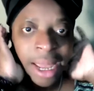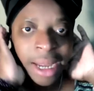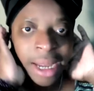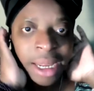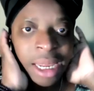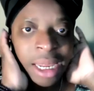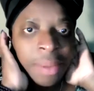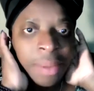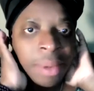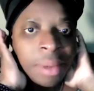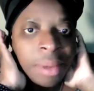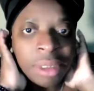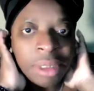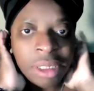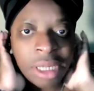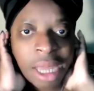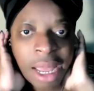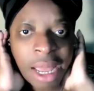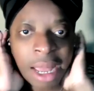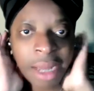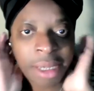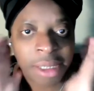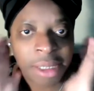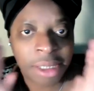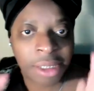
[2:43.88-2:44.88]
I keep them
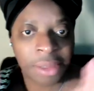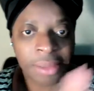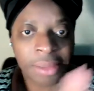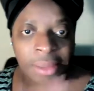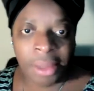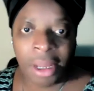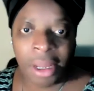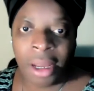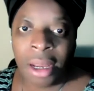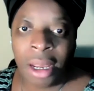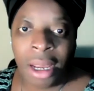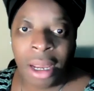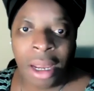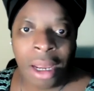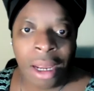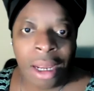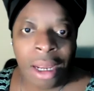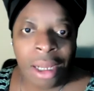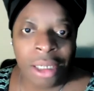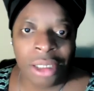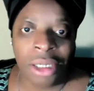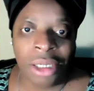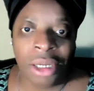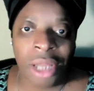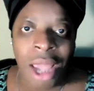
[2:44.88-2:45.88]
stocked.
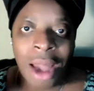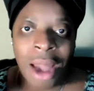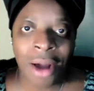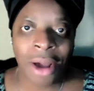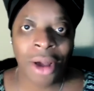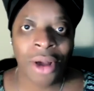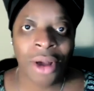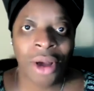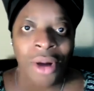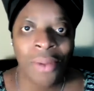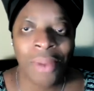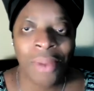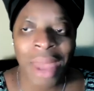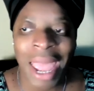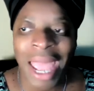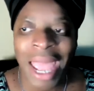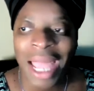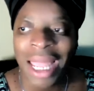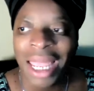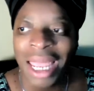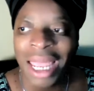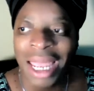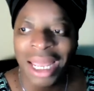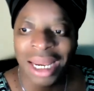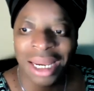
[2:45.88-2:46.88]
So y'all could go
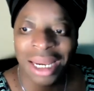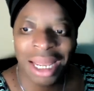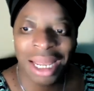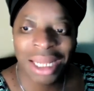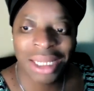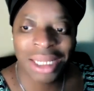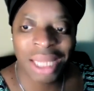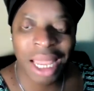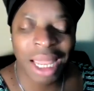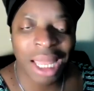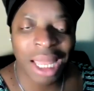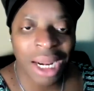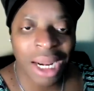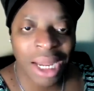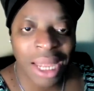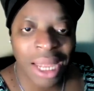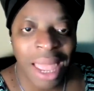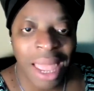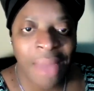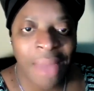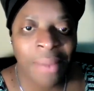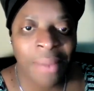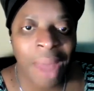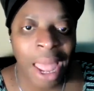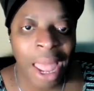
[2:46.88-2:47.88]
back and, and take a look
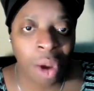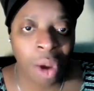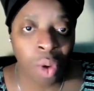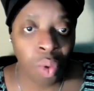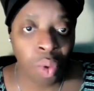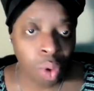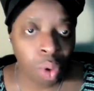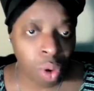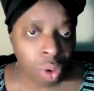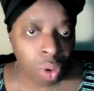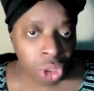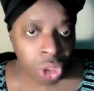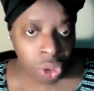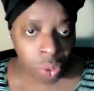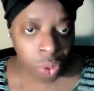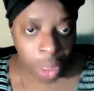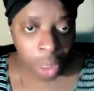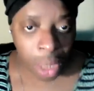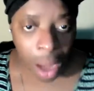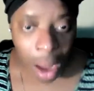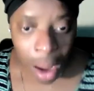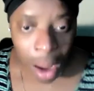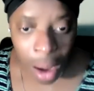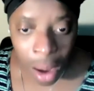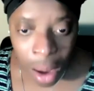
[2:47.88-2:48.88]
at my
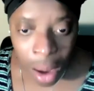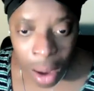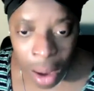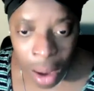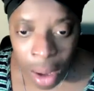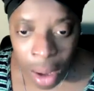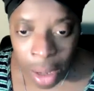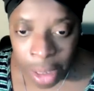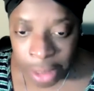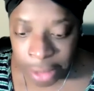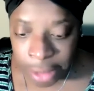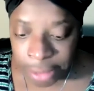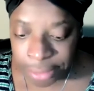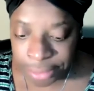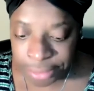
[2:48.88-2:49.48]
grocery haul.